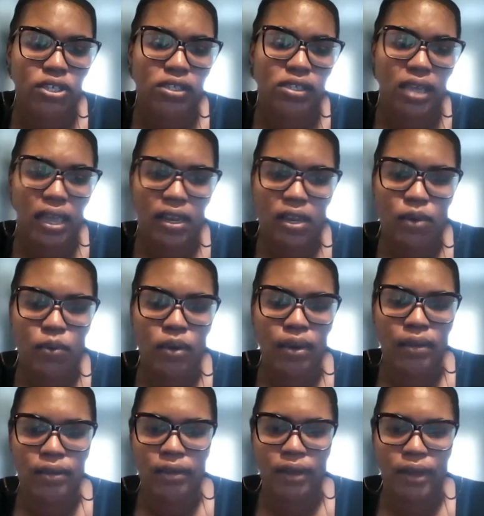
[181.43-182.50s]
just
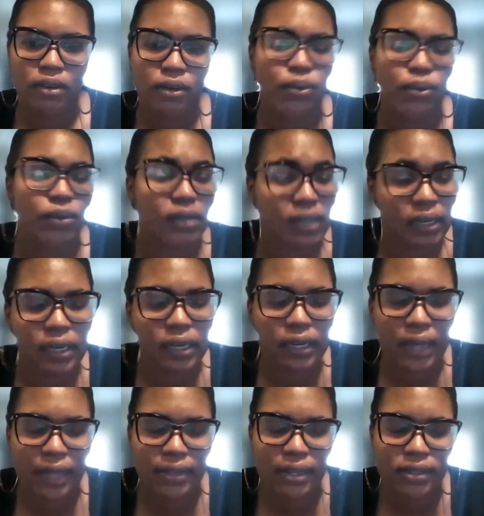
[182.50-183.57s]
anyone, who needed it
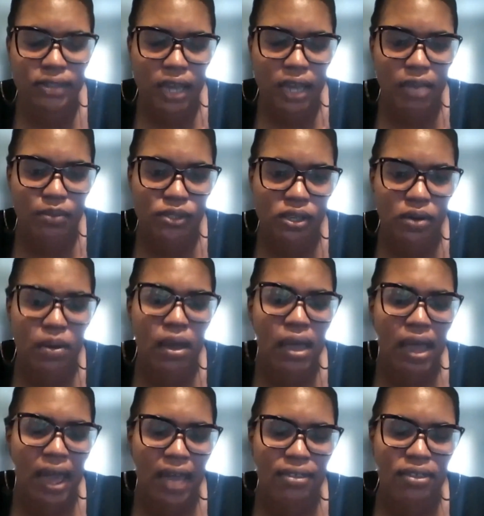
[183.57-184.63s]
at that time. So
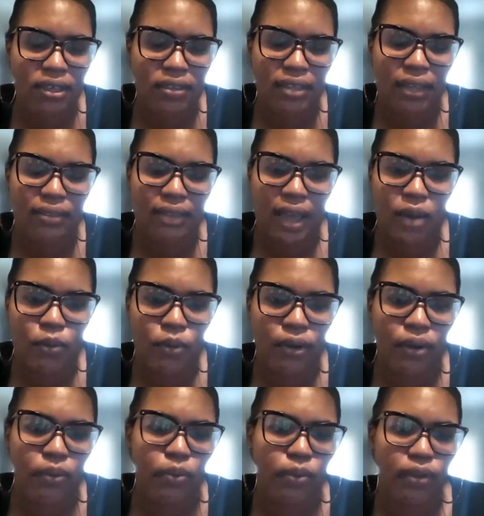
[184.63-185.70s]
I thought that
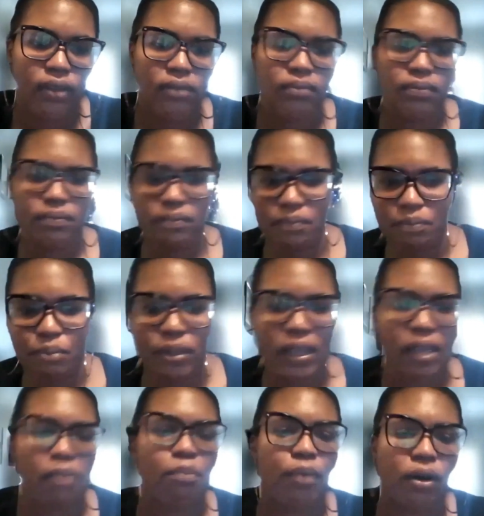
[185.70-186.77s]
work would
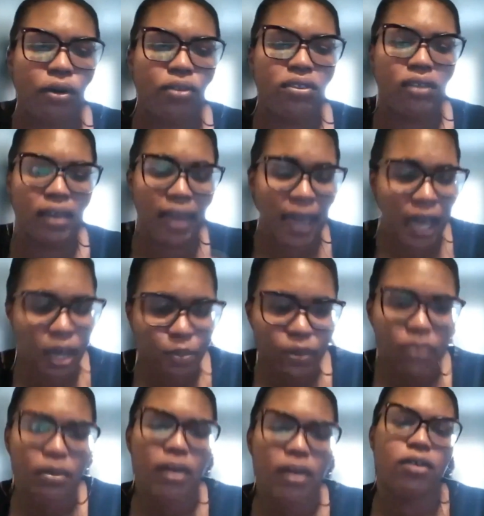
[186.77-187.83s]
play both
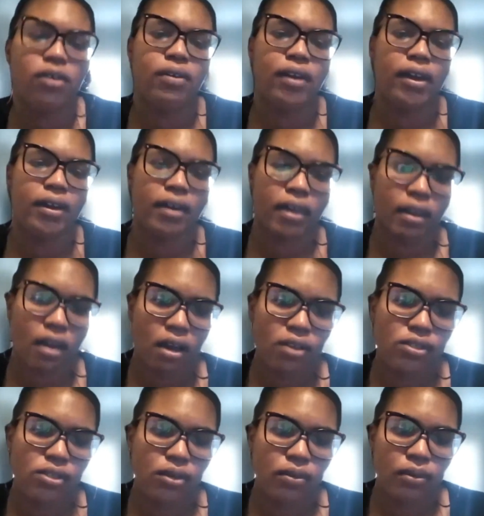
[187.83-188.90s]
helping my career and
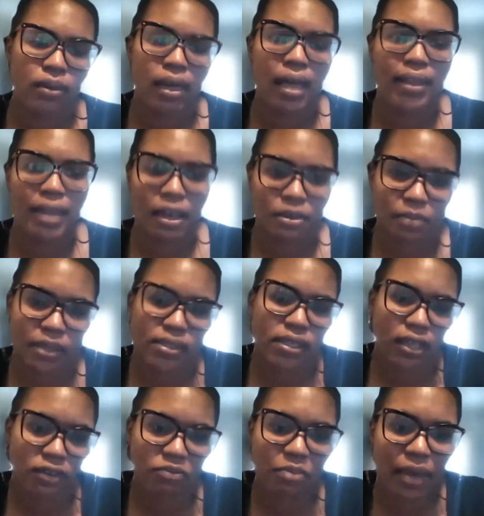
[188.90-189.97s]
also allowing me to
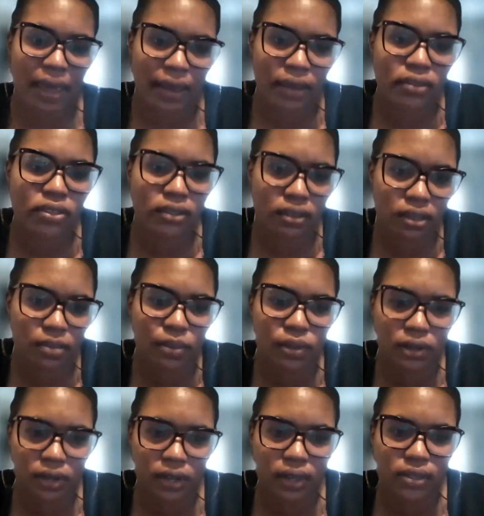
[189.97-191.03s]
give back to the
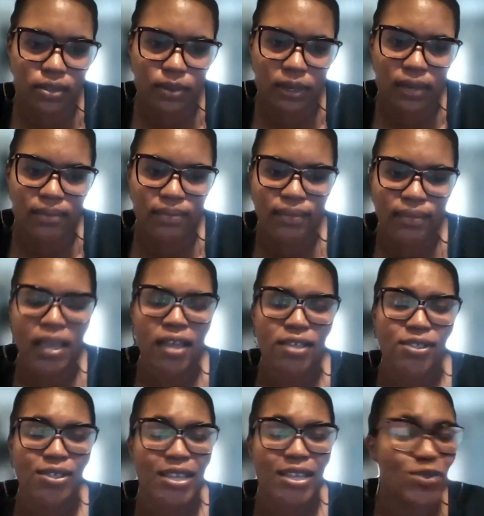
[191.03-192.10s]
community as well.
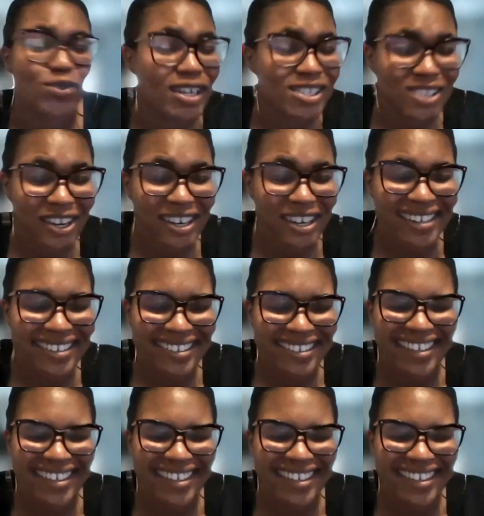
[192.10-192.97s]
So that's where I started.